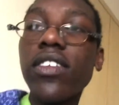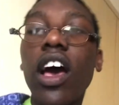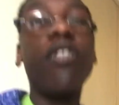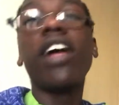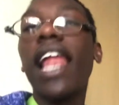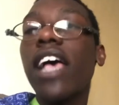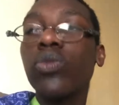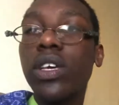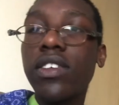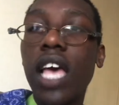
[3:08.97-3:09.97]
for last
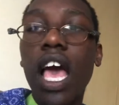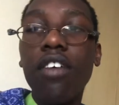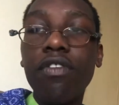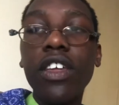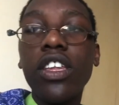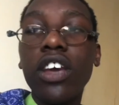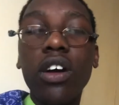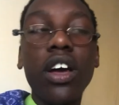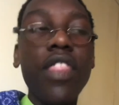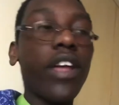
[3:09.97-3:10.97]
week's video
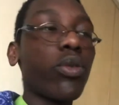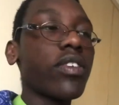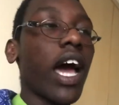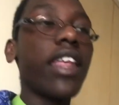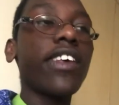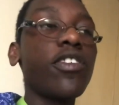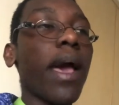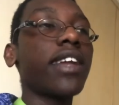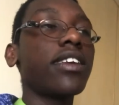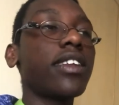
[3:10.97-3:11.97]
that was
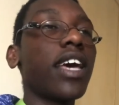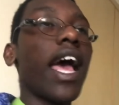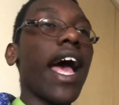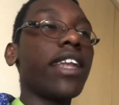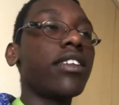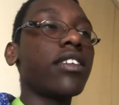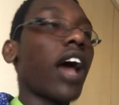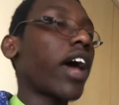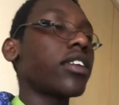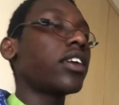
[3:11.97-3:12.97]
unexpected and
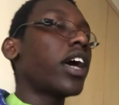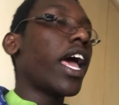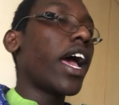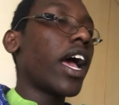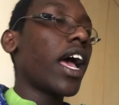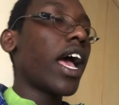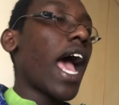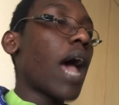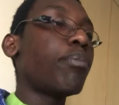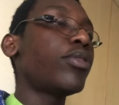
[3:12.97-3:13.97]

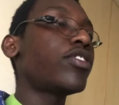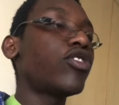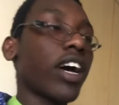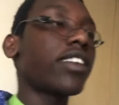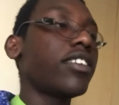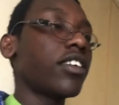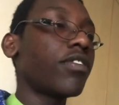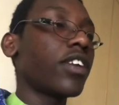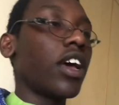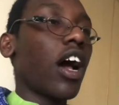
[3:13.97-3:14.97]
non-obstructive
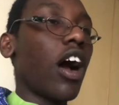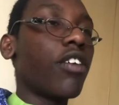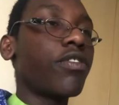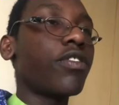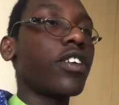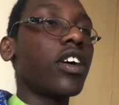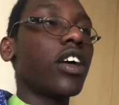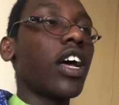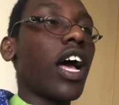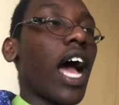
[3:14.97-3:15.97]
of...
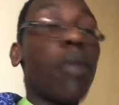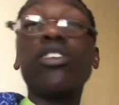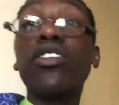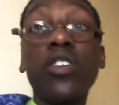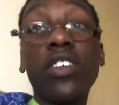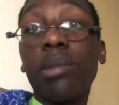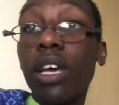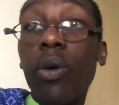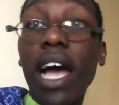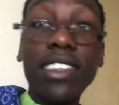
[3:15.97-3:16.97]
I'm just using big
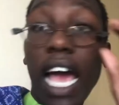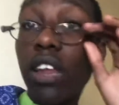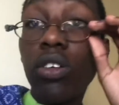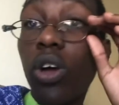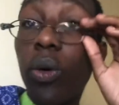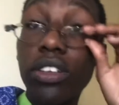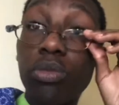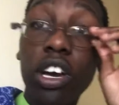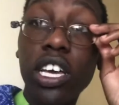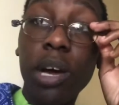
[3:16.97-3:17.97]
words. I don't know what I'm
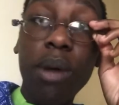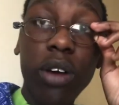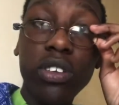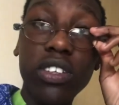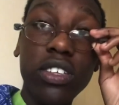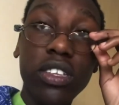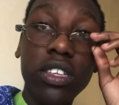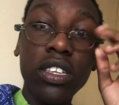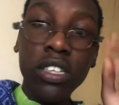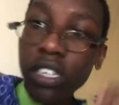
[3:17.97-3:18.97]
talking about. Give me
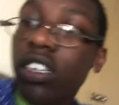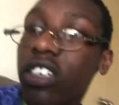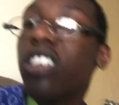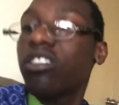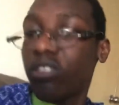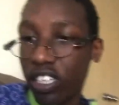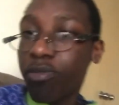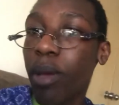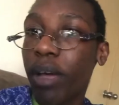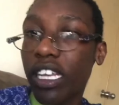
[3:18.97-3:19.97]
a
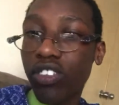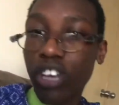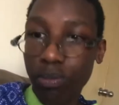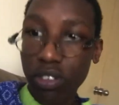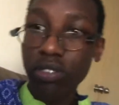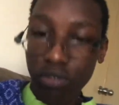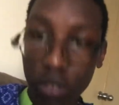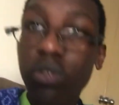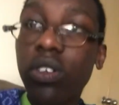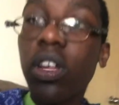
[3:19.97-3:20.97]
better screen.
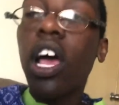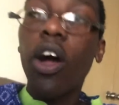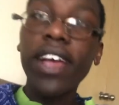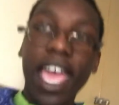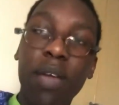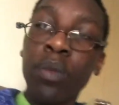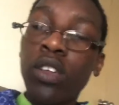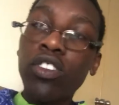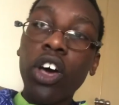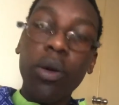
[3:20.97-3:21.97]
Okay,
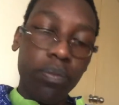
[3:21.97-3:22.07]
so